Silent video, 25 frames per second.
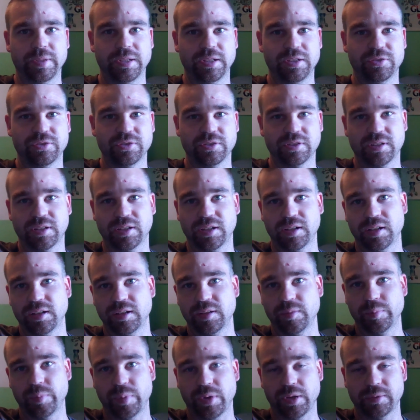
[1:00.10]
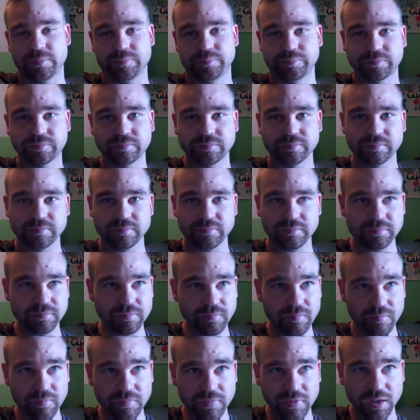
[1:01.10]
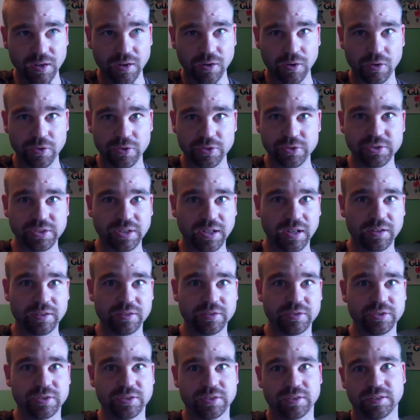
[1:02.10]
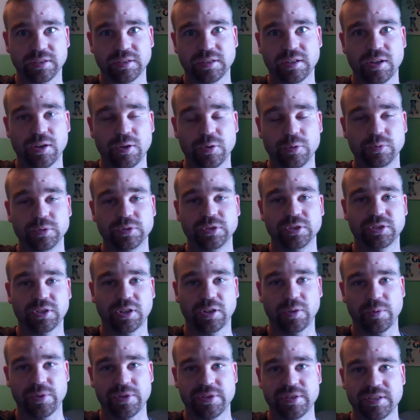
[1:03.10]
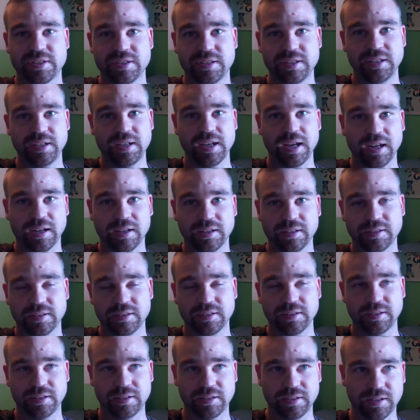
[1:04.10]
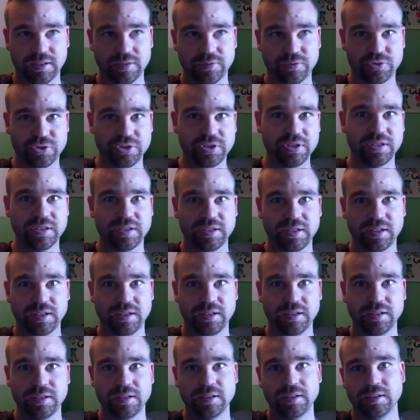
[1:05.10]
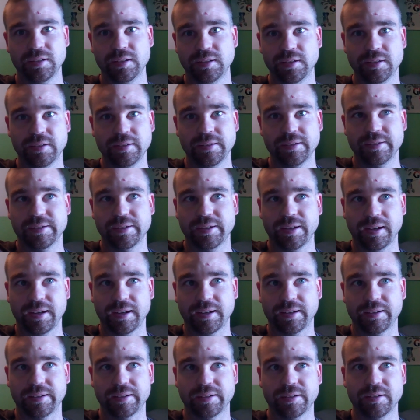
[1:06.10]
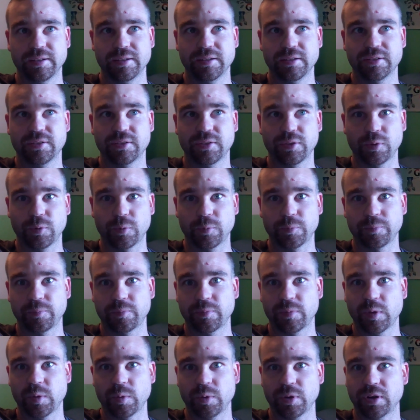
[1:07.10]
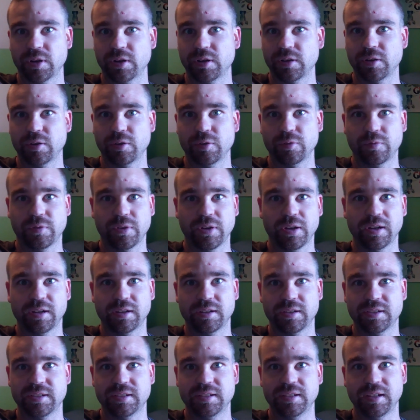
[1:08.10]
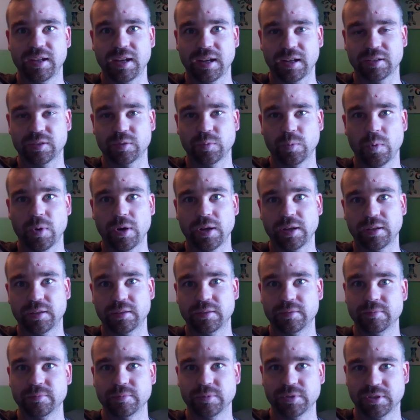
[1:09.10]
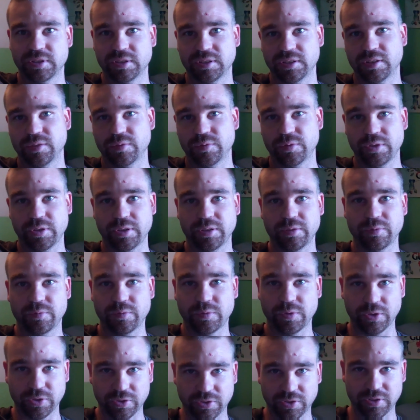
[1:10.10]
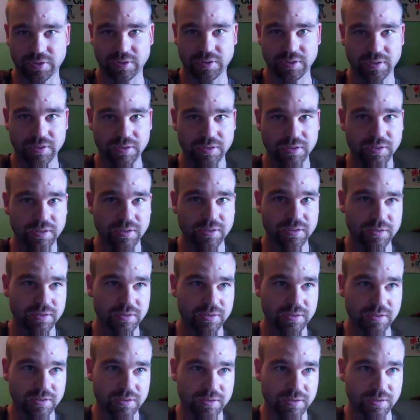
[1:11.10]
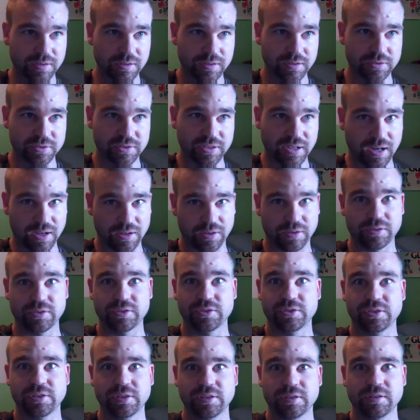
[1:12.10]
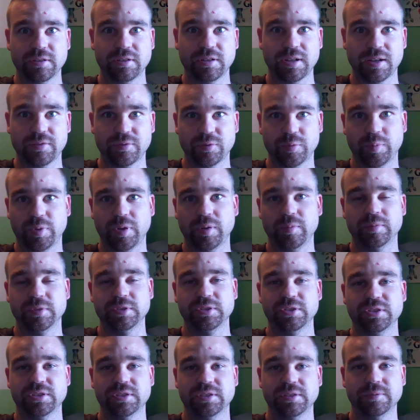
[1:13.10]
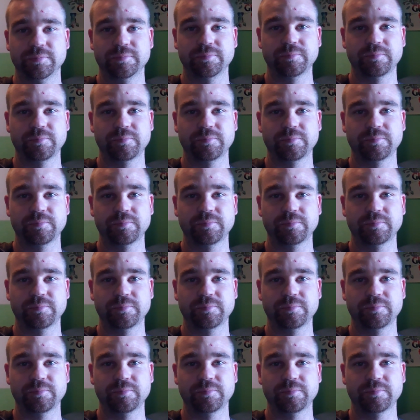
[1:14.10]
been interested, but all the challenges codes start with CX instead of GC, and so we're going to go find CX1, which is the very first challenge ever published.